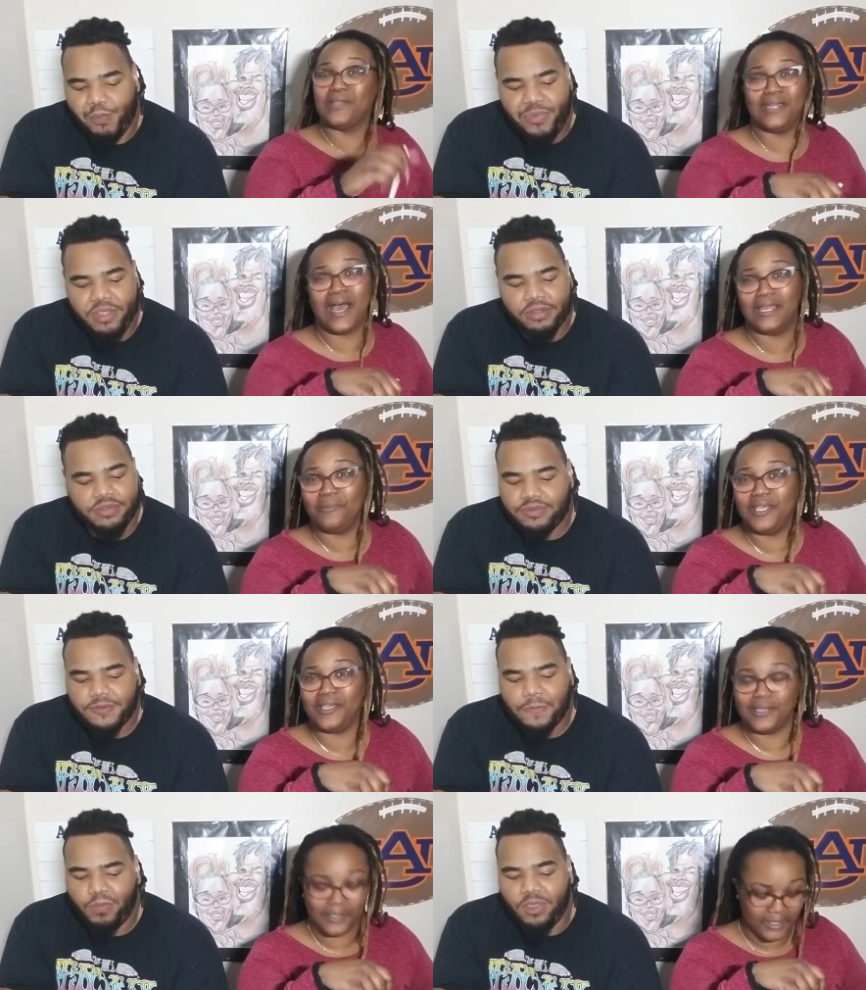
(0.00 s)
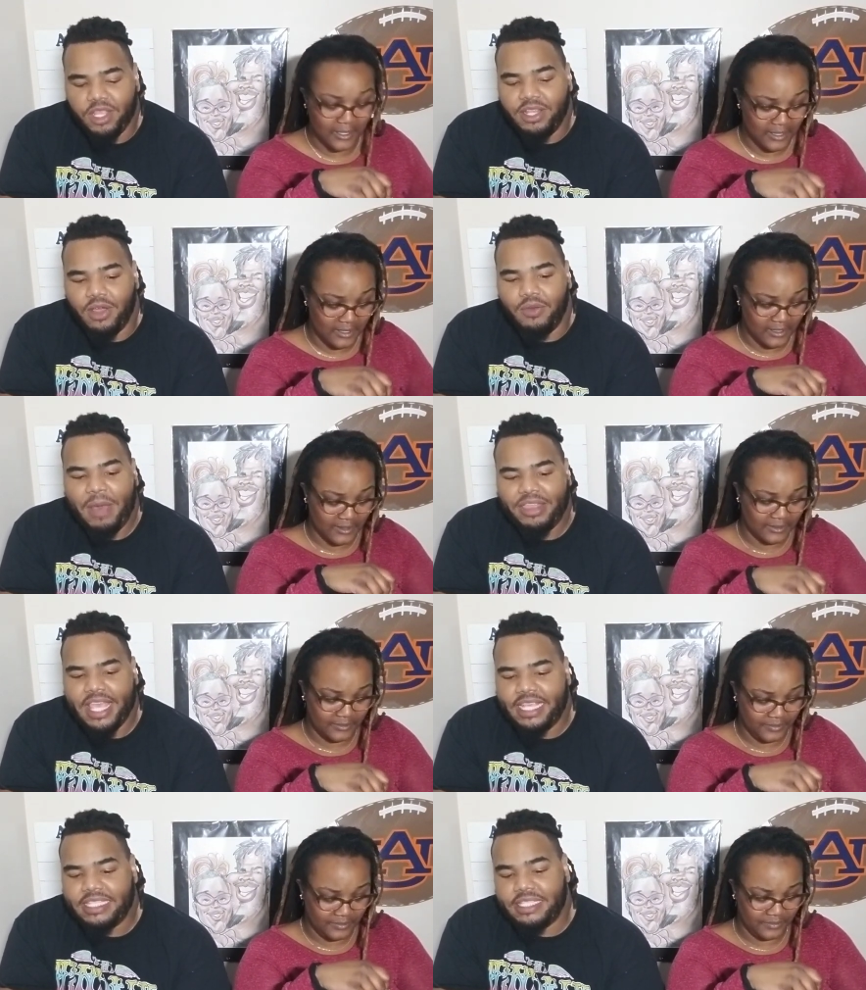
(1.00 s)
Speaker 1: the dollar menu.
Speaker 2: I don't. My
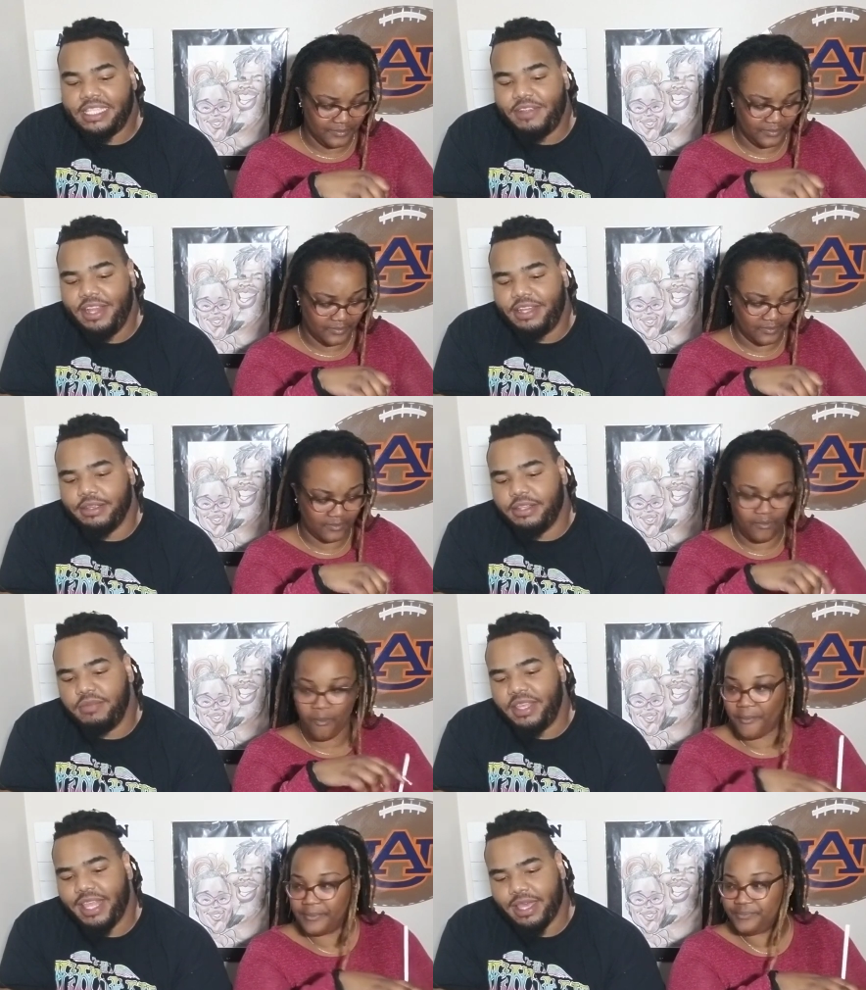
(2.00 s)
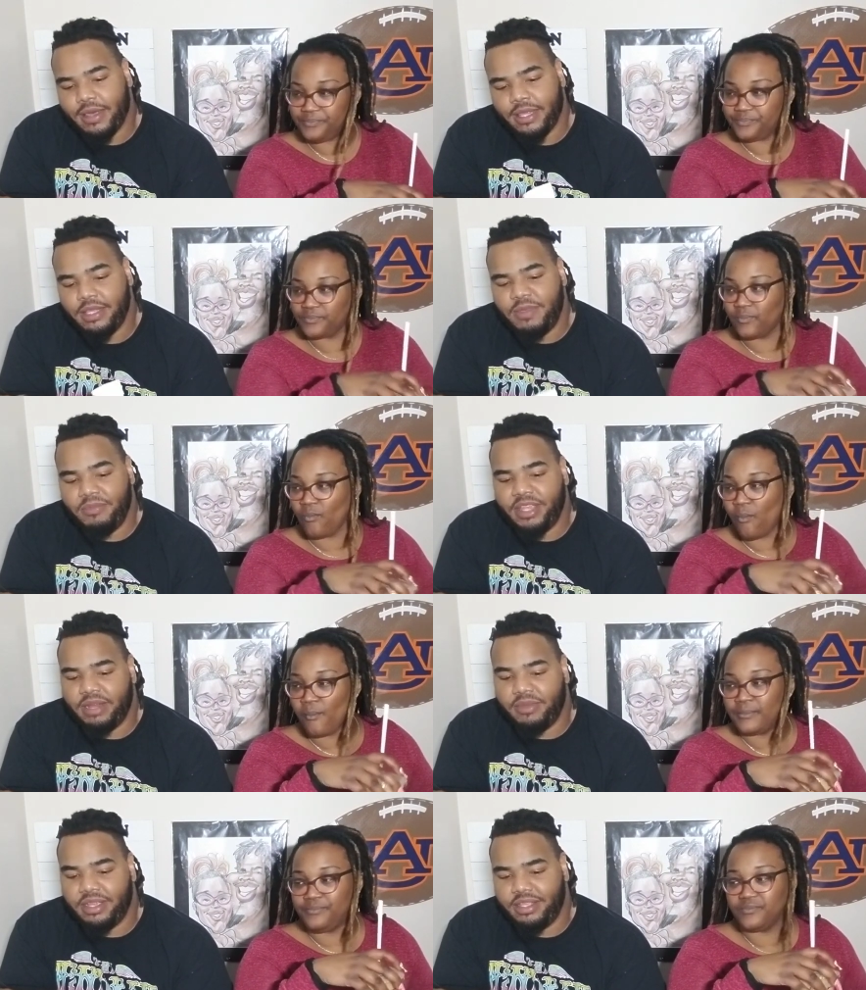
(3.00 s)
thing is, this could be like a little bit
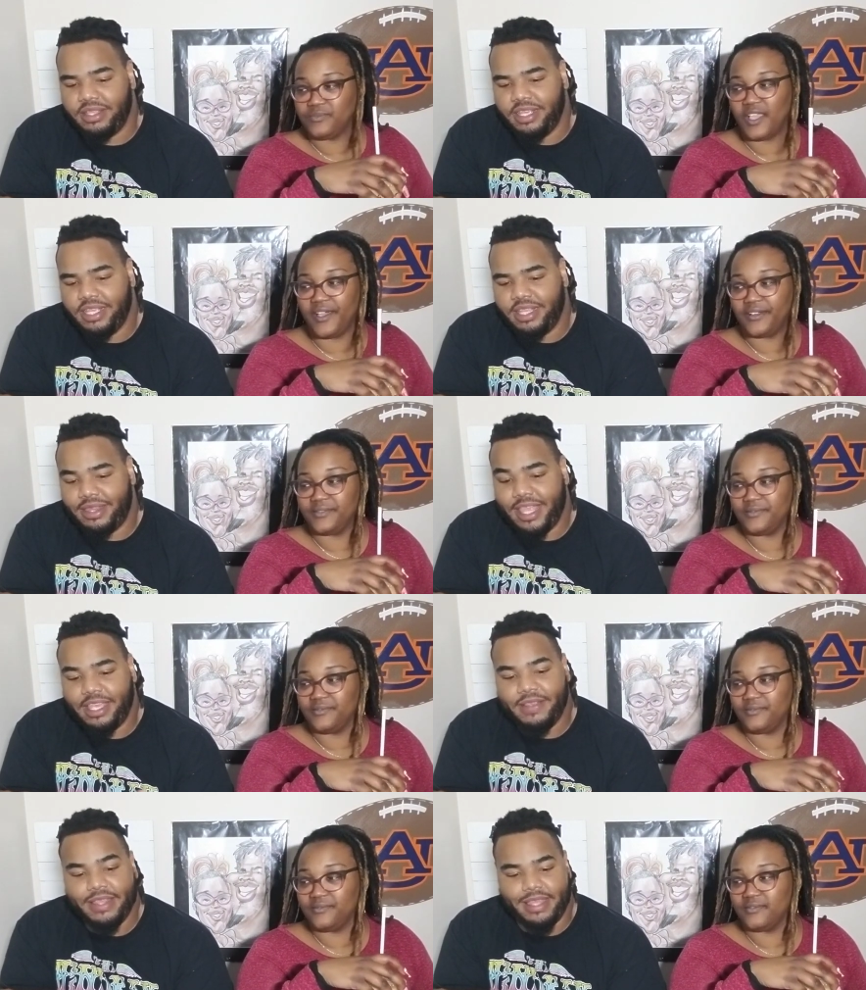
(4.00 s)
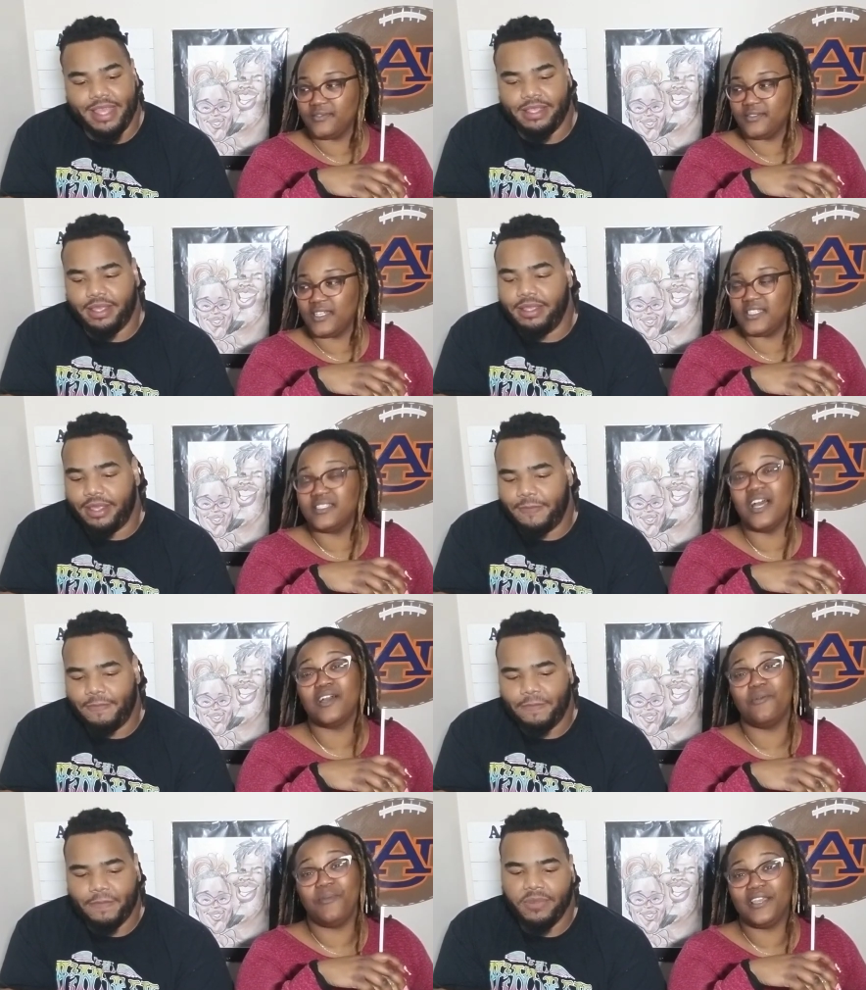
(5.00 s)
bigger, bro. Yeah. They can look. Cause
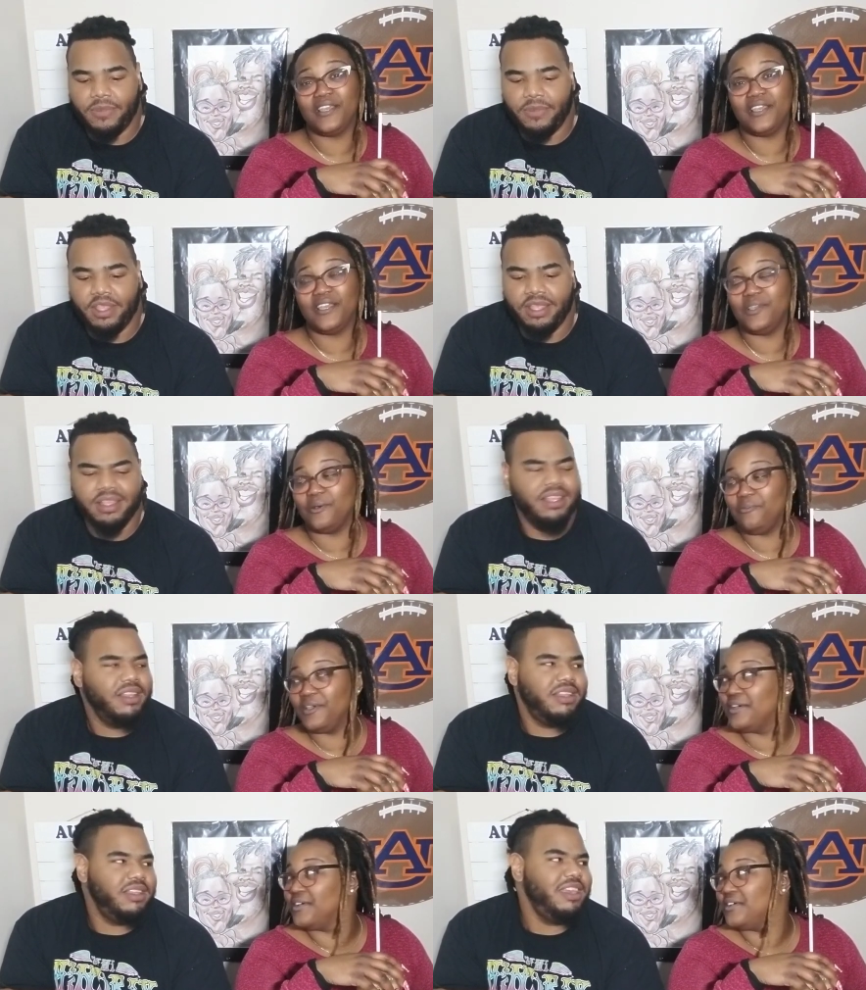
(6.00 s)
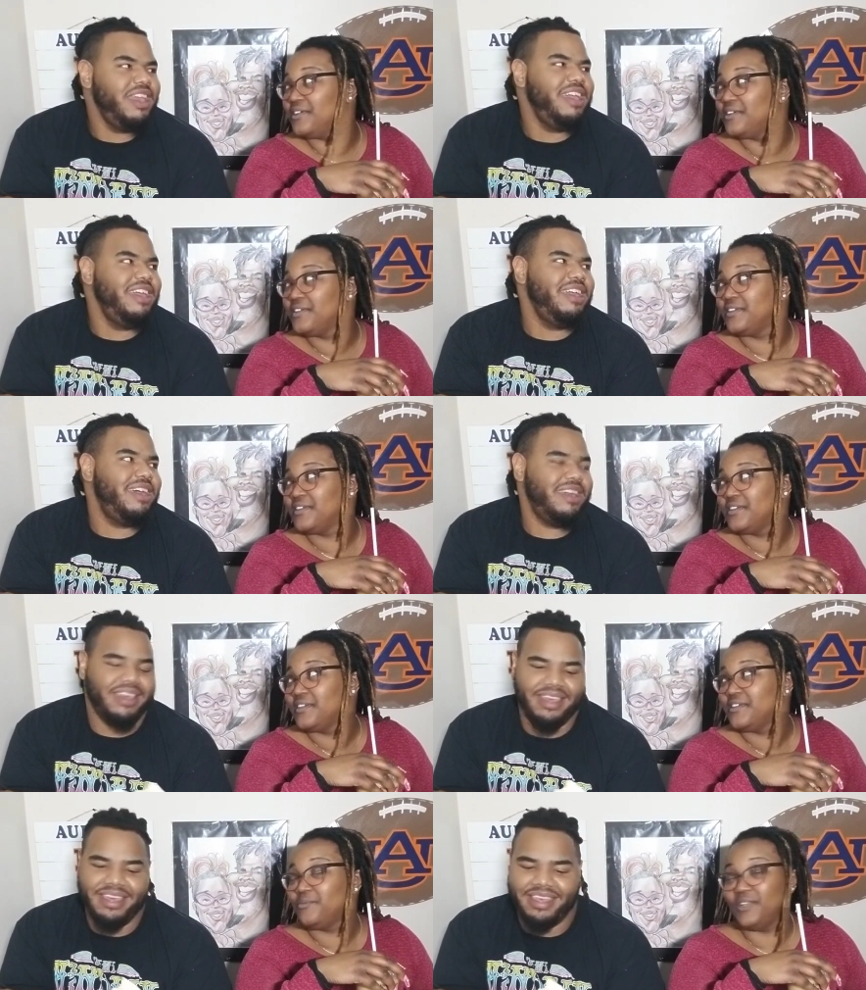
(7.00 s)
Speaker 1: Taco Bell give you a bigger. Yeah,
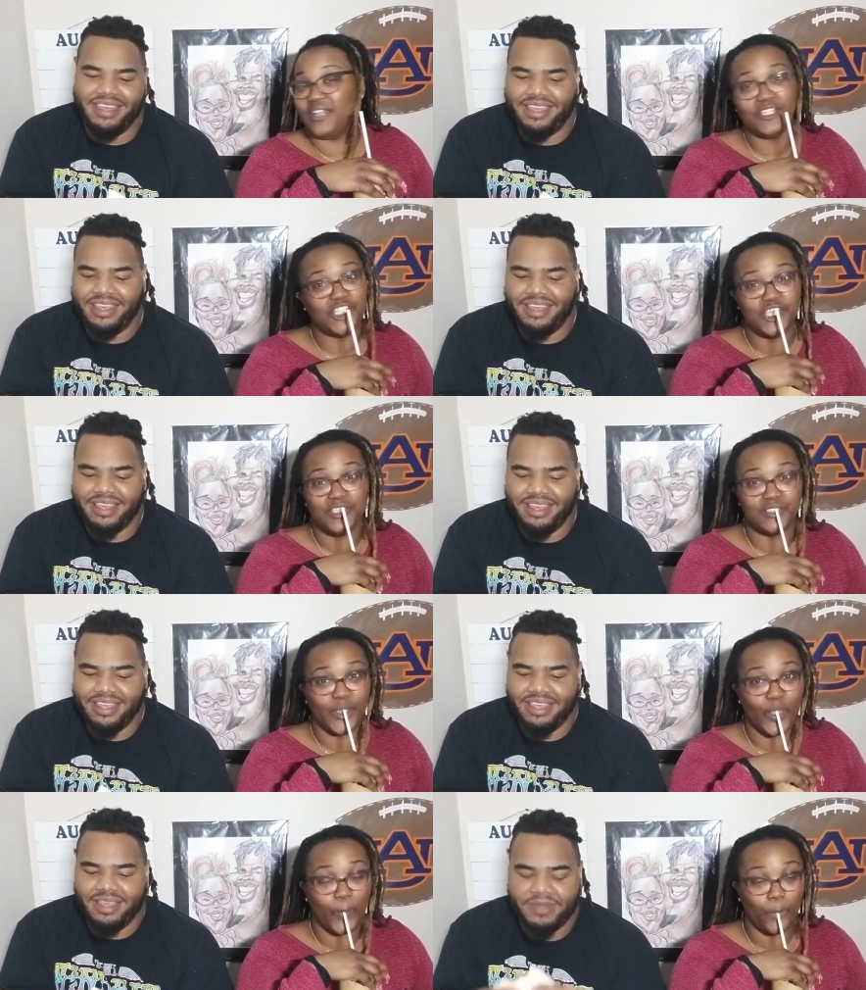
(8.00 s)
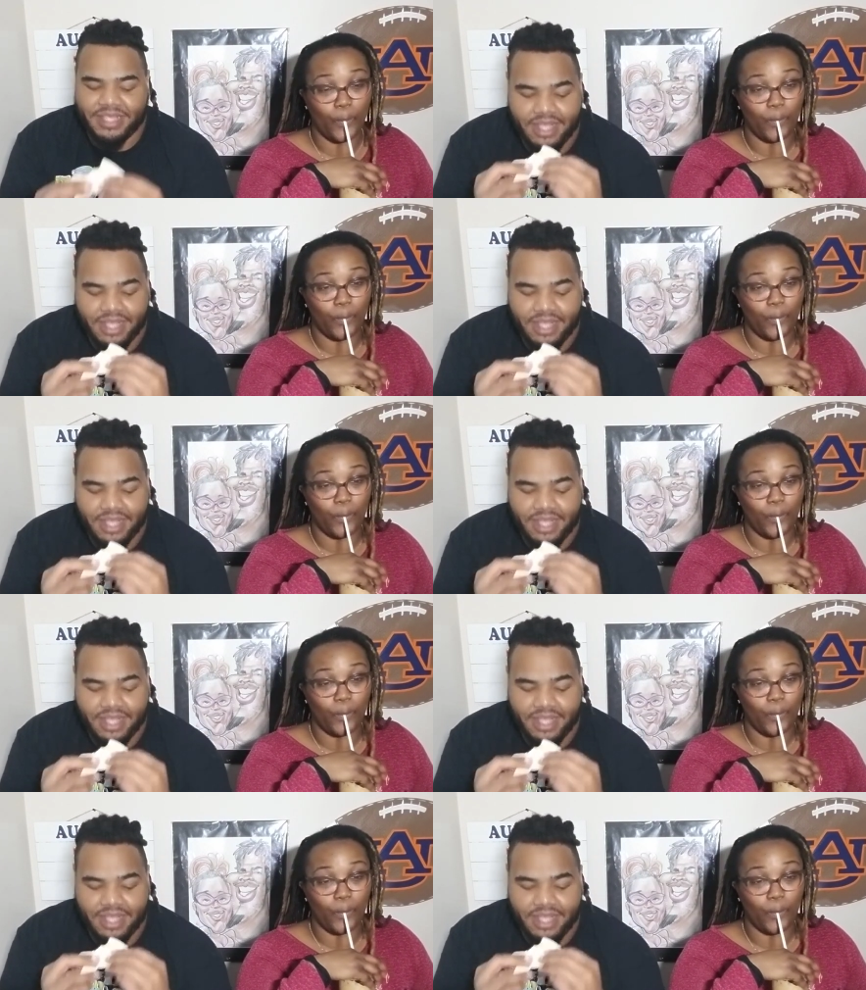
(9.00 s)
yeah. But they yeah, cheese it. Yeah, it's